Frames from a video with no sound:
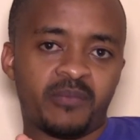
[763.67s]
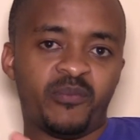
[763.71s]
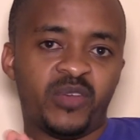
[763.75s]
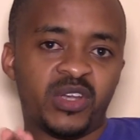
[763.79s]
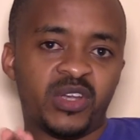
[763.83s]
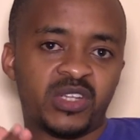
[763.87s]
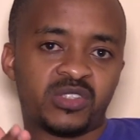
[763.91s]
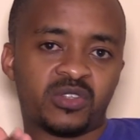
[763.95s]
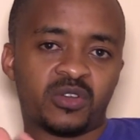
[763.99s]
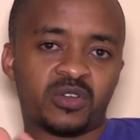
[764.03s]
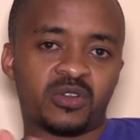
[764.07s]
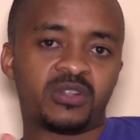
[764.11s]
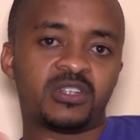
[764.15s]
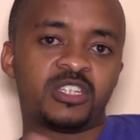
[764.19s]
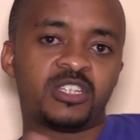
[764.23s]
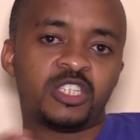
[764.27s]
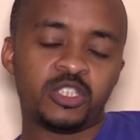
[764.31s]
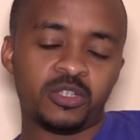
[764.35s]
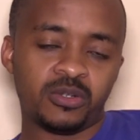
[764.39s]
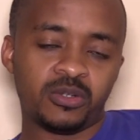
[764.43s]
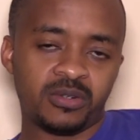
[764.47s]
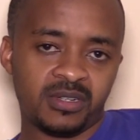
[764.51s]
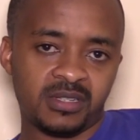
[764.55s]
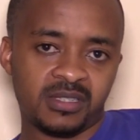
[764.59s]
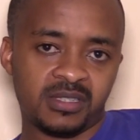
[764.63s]
based on
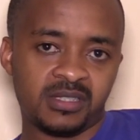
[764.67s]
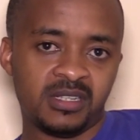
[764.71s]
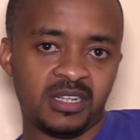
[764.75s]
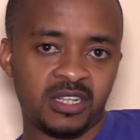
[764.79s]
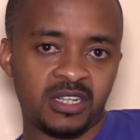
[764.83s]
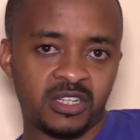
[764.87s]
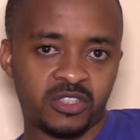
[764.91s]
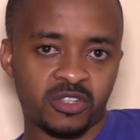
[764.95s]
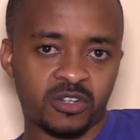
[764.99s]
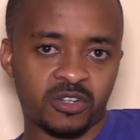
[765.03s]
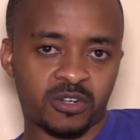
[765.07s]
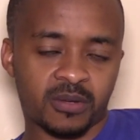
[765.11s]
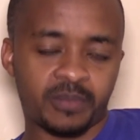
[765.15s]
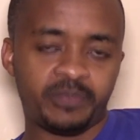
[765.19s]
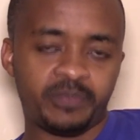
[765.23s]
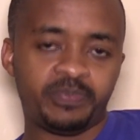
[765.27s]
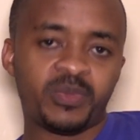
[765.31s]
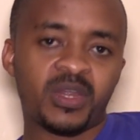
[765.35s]
jurisdiction,